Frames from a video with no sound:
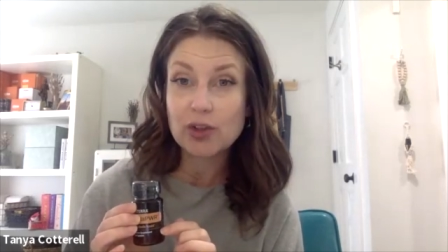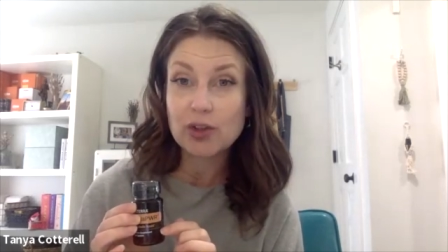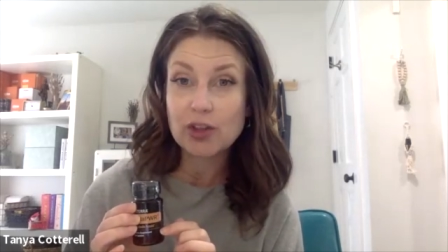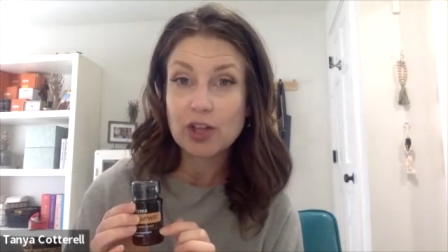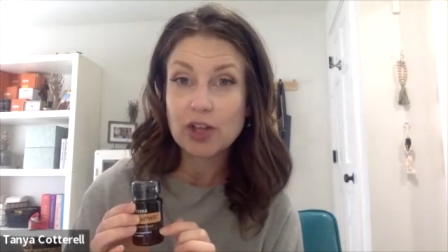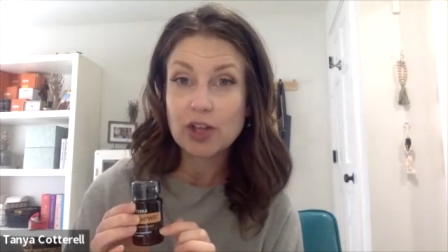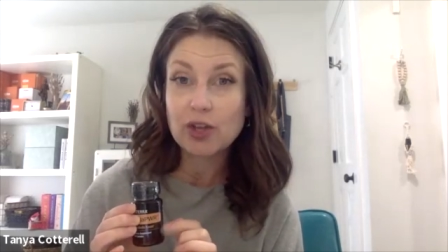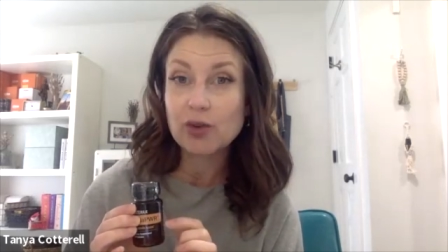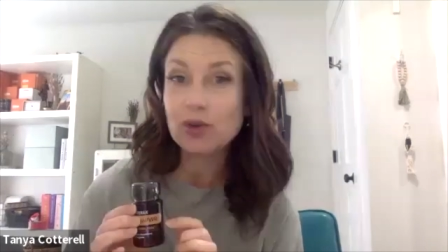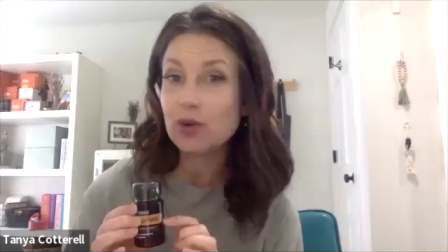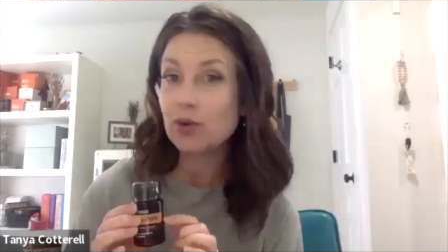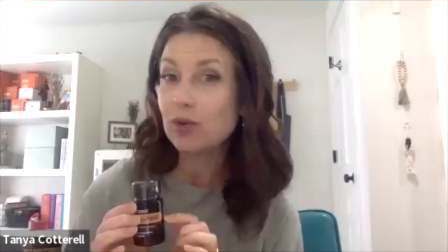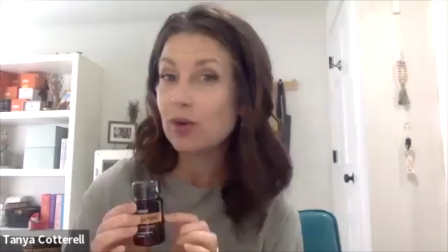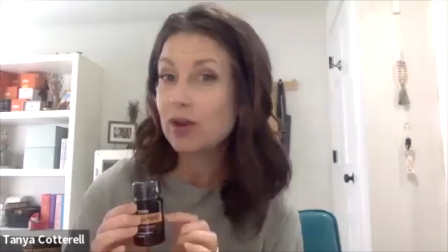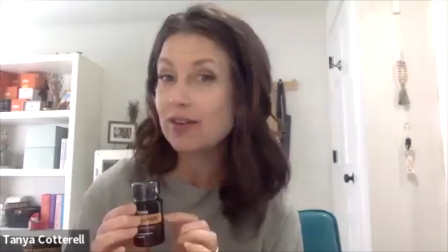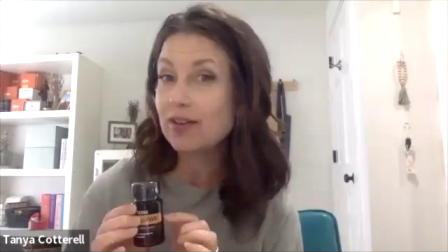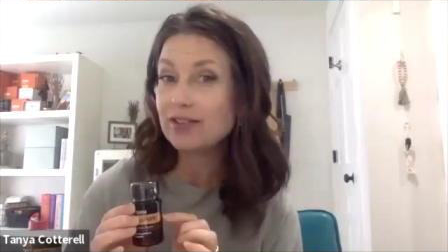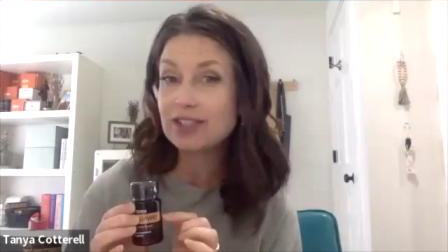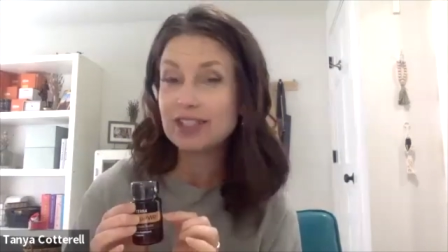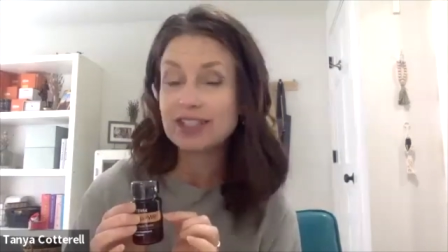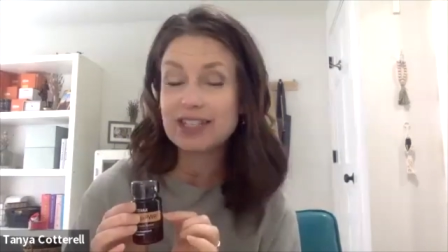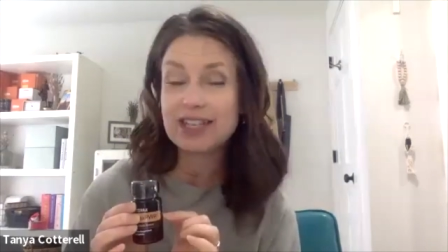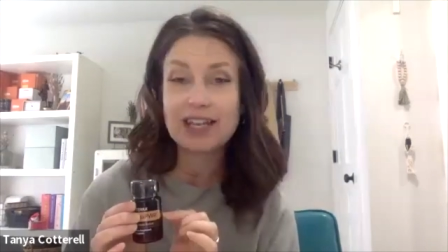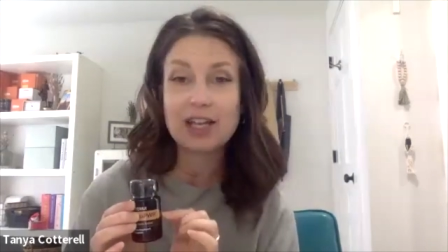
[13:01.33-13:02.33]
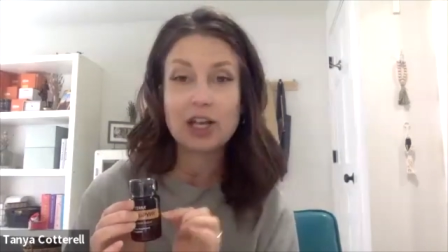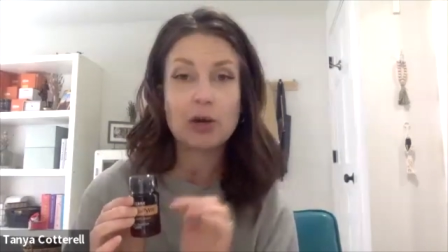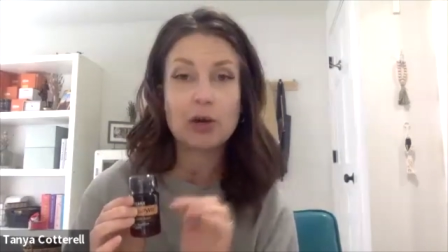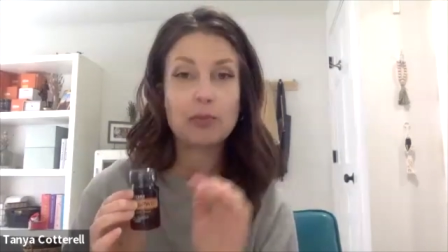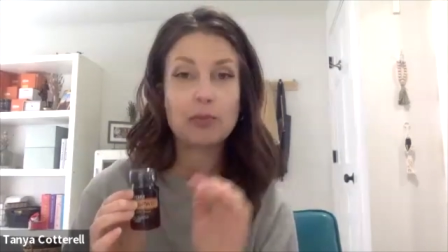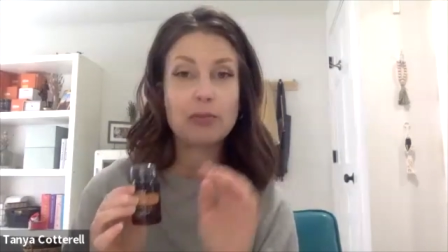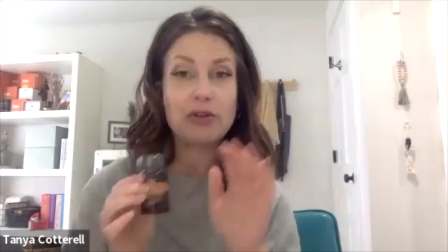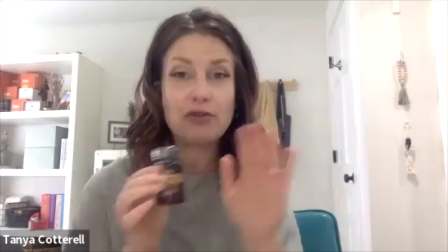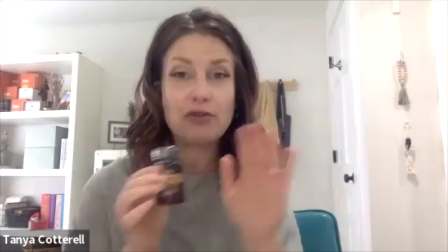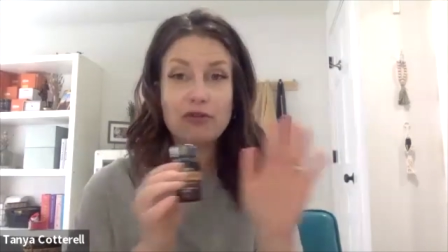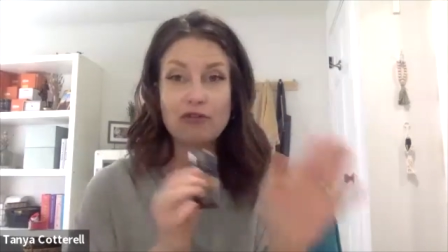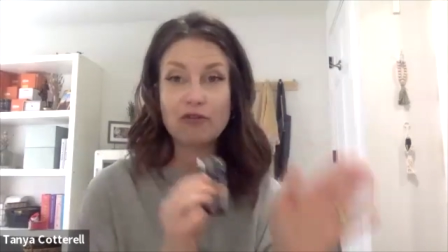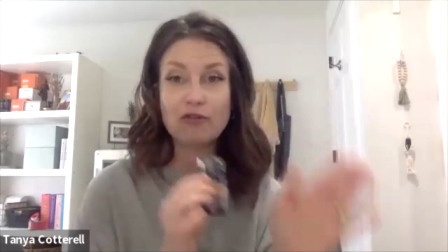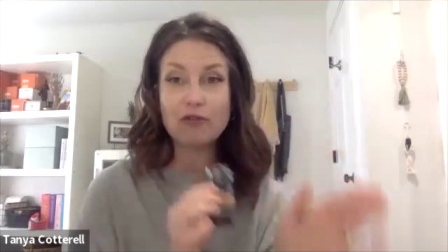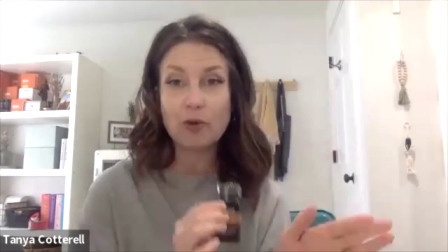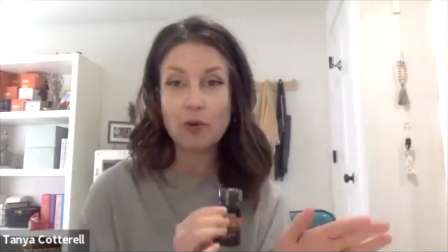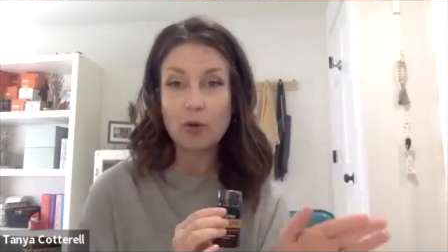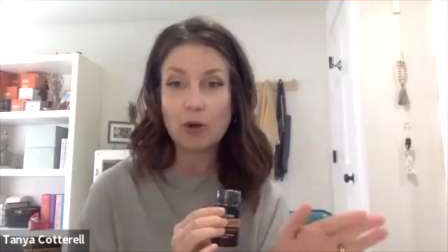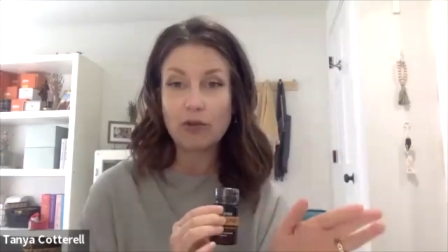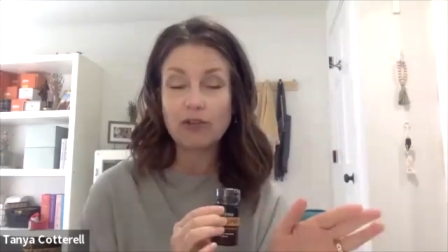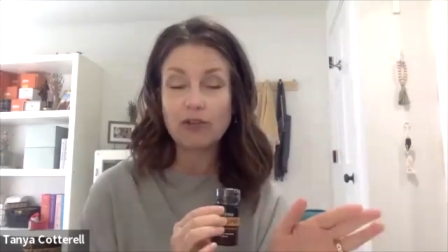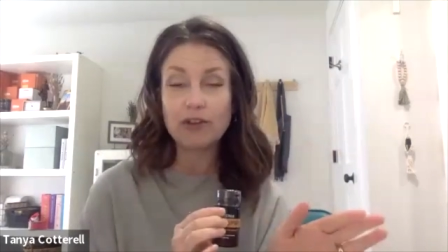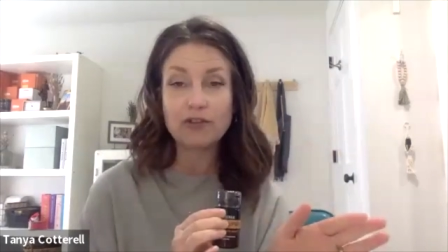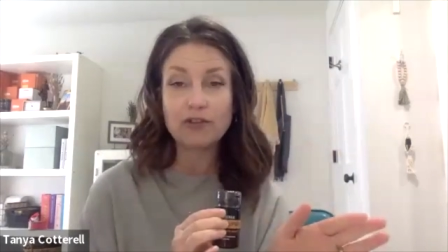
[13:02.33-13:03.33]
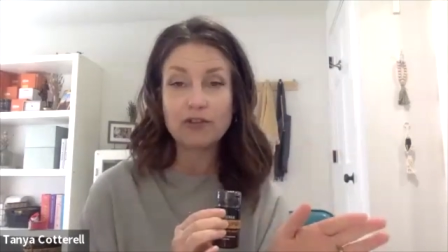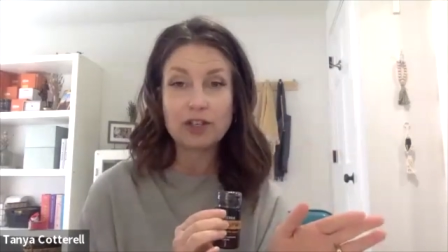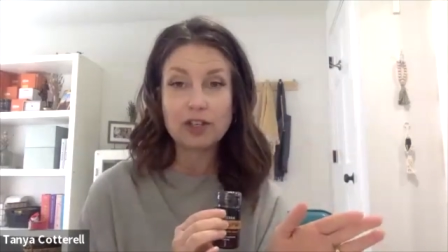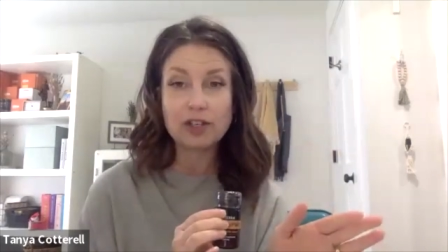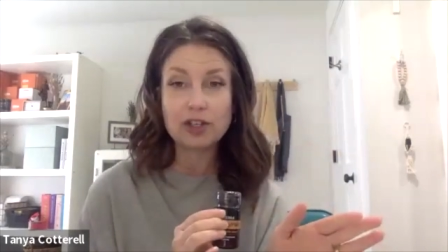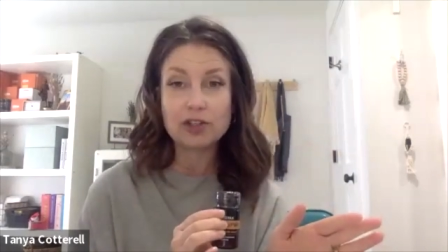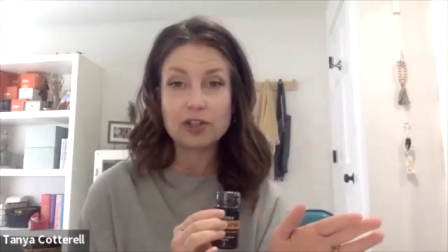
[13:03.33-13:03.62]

that you don't have to take it before 15